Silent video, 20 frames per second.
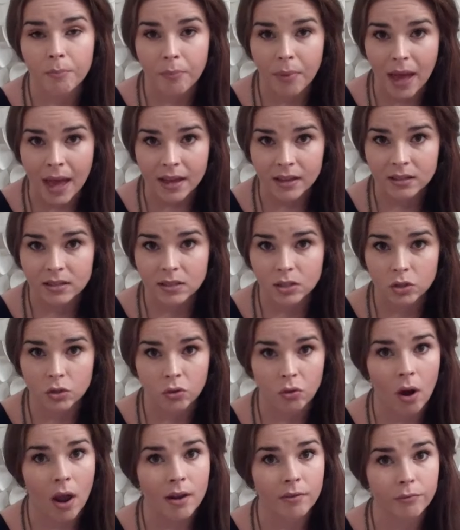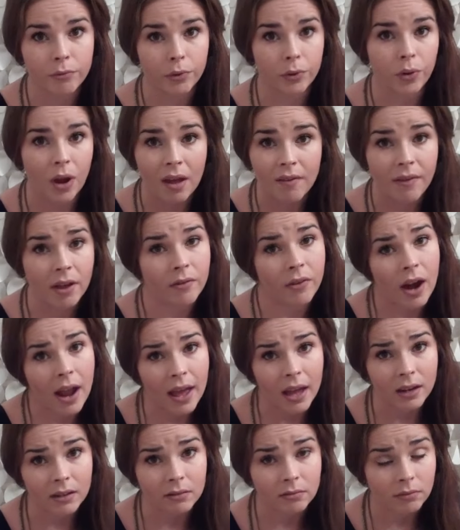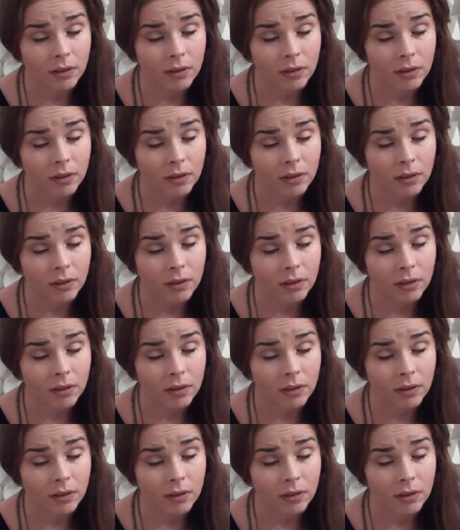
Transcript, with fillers: best dried fruit I've ever had,